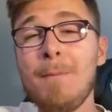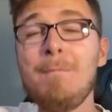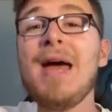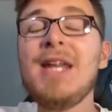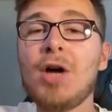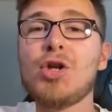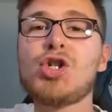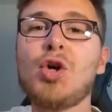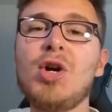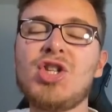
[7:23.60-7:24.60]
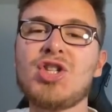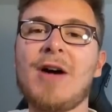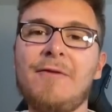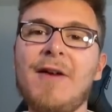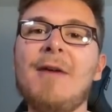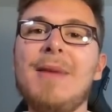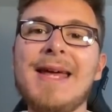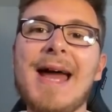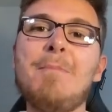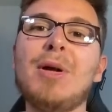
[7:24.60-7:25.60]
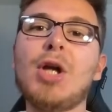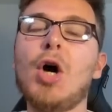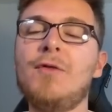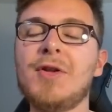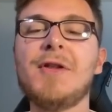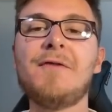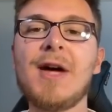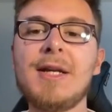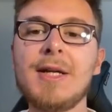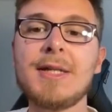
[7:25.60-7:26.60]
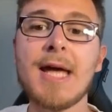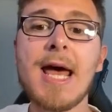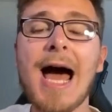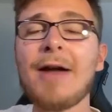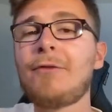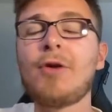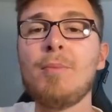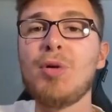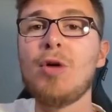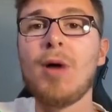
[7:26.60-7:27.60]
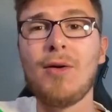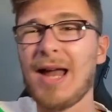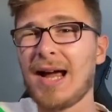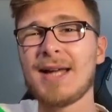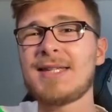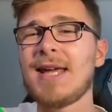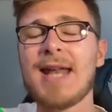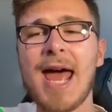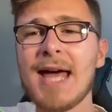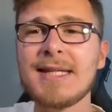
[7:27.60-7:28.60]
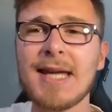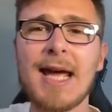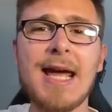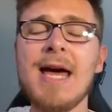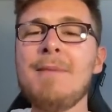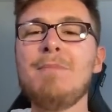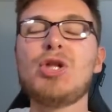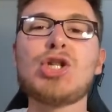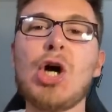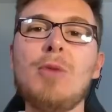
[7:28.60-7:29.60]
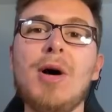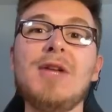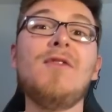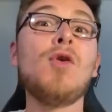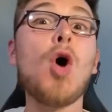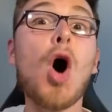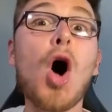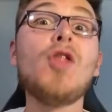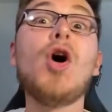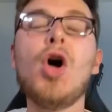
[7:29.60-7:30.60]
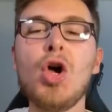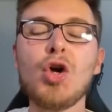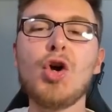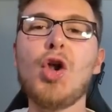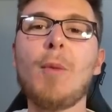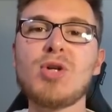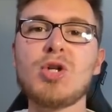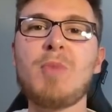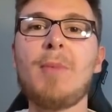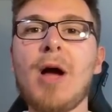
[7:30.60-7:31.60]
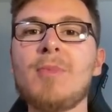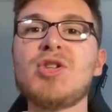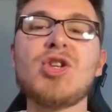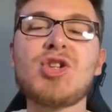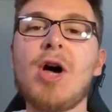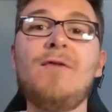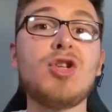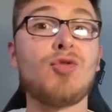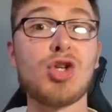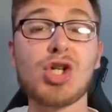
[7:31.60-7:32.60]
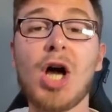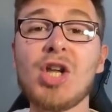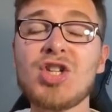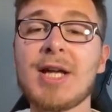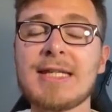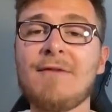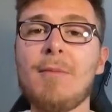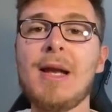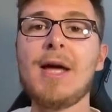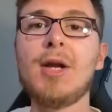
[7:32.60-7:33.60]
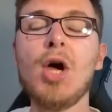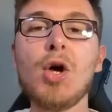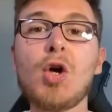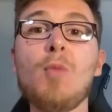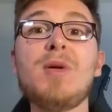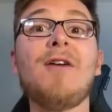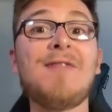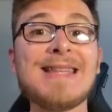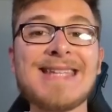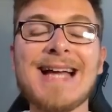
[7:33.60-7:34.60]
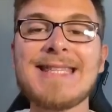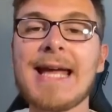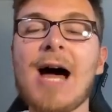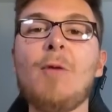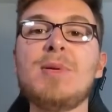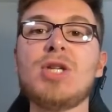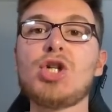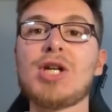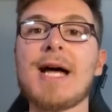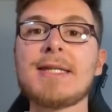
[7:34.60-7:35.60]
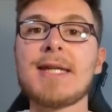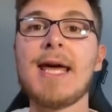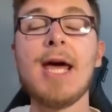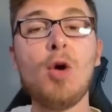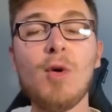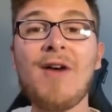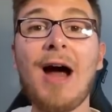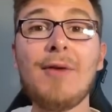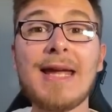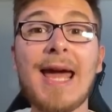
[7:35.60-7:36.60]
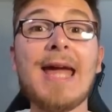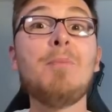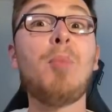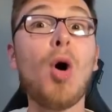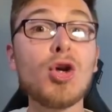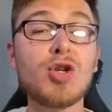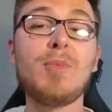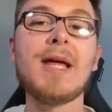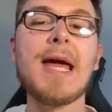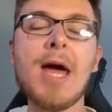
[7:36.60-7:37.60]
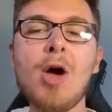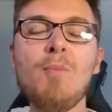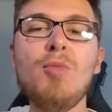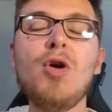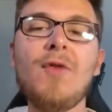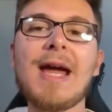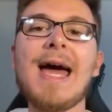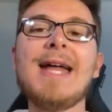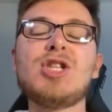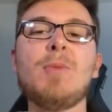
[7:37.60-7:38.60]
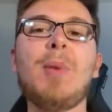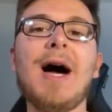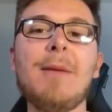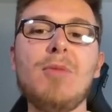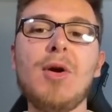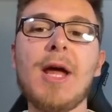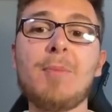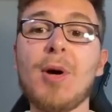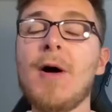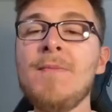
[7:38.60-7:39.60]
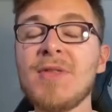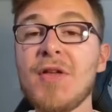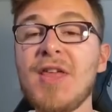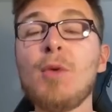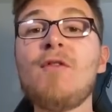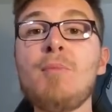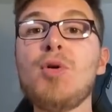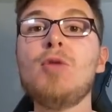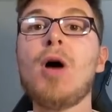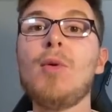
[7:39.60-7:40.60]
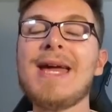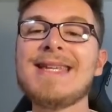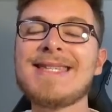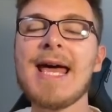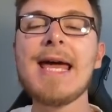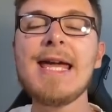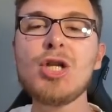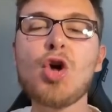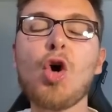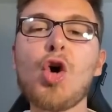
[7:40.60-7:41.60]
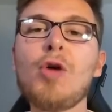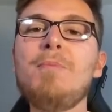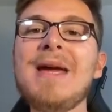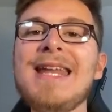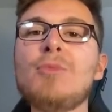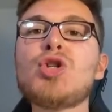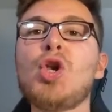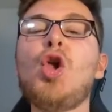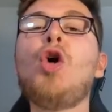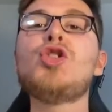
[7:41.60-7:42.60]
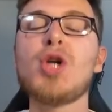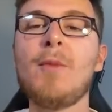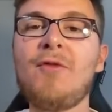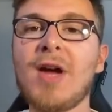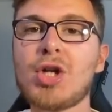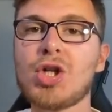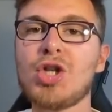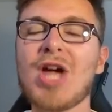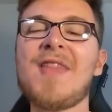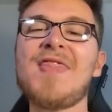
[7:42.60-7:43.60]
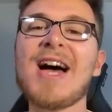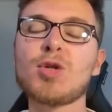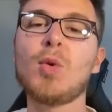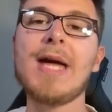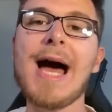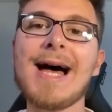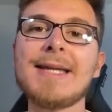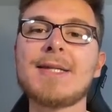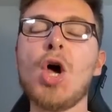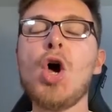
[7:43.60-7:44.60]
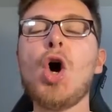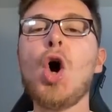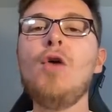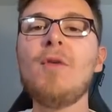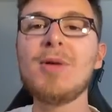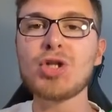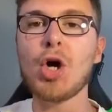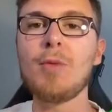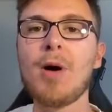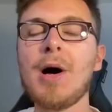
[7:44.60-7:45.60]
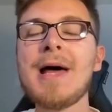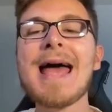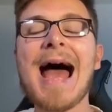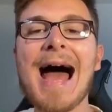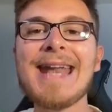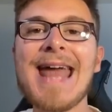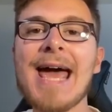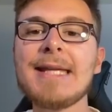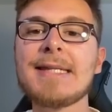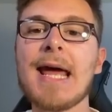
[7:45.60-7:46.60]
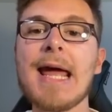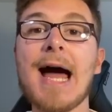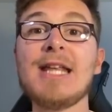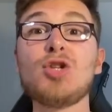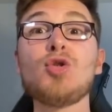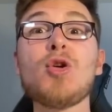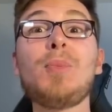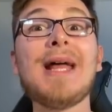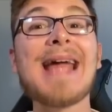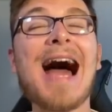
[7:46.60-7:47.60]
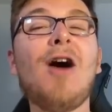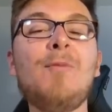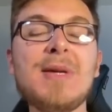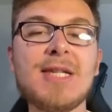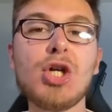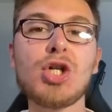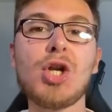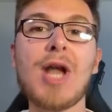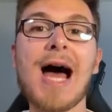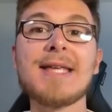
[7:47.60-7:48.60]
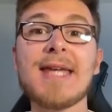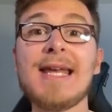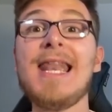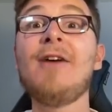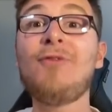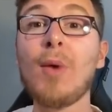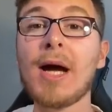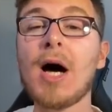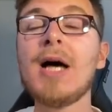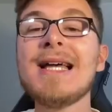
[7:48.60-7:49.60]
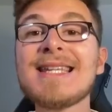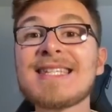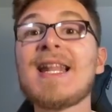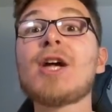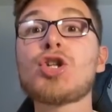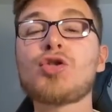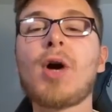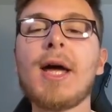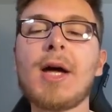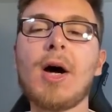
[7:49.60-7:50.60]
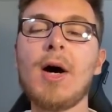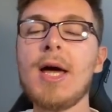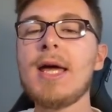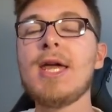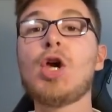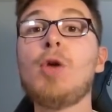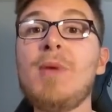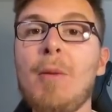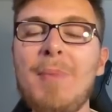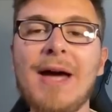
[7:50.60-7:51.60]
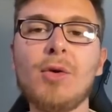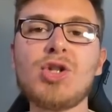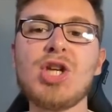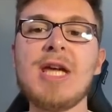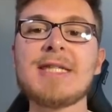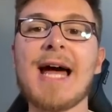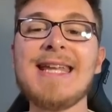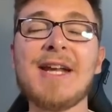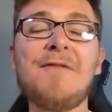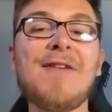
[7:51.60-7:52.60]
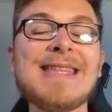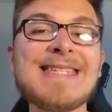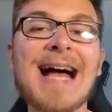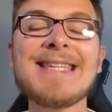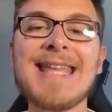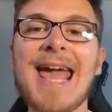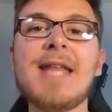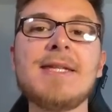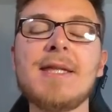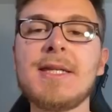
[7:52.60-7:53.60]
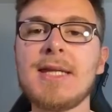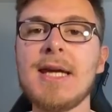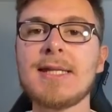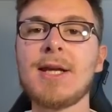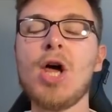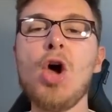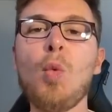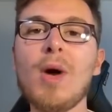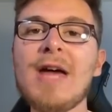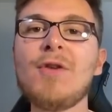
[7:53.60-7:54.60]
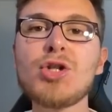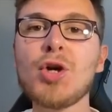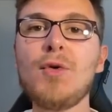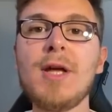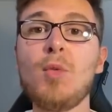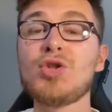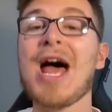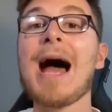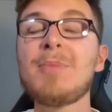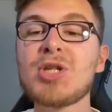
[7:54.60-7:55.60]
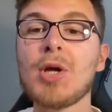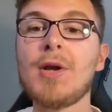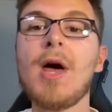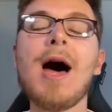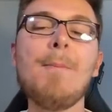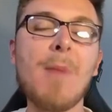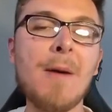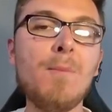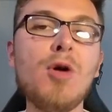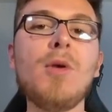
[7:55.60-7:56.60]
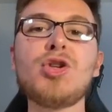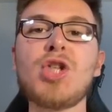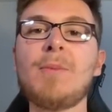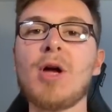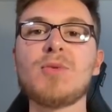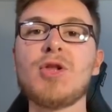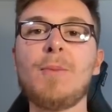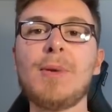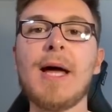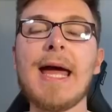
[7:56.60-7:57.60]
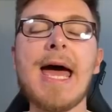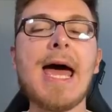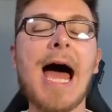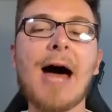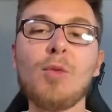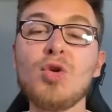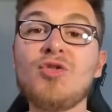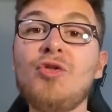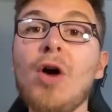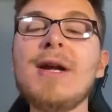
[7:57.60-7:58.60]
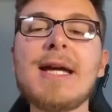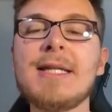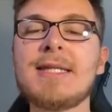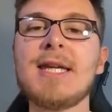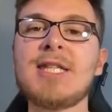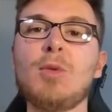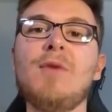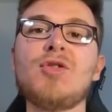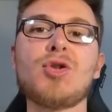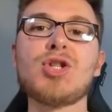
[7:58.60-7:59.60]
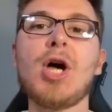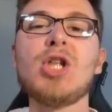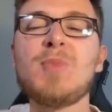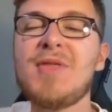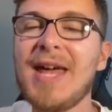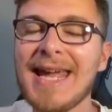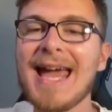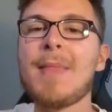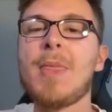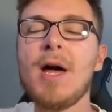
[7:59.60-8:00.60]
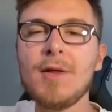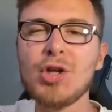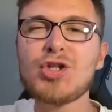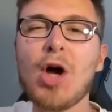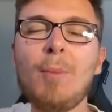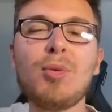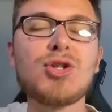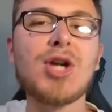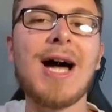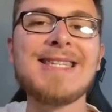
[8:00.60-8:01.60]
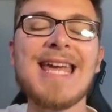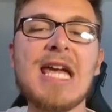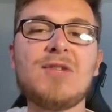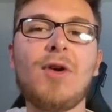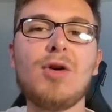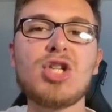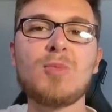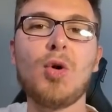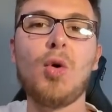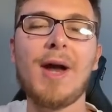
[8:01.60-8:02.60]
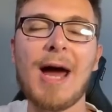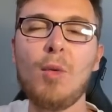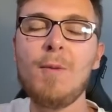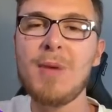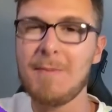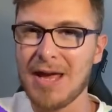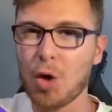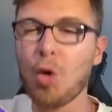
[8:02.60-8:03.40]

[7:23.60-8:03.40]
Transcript: many other choices at 5 million and below for the defenders. And for Mbeumo, like I said, Eze, Matoma, and you've even got other good options popping up to the surface. Richarlison at 7 million could be a fantastic out-of-position asset, with Harry Kane possibly moving ahead to Bayern Munich. But the thing with Mbeumo is he's got good medium to long-term fixtures, and that's what he has over Matoma and Eze. And he's also playing out of position as a left winger slash striker. He could be on penalties, and he had a fantastic end to the season. Whenever Tony was absent, Mbeumo stepped up to the plate and was very consistent with his returns. But then again, the sample size is very small, and I would be a bit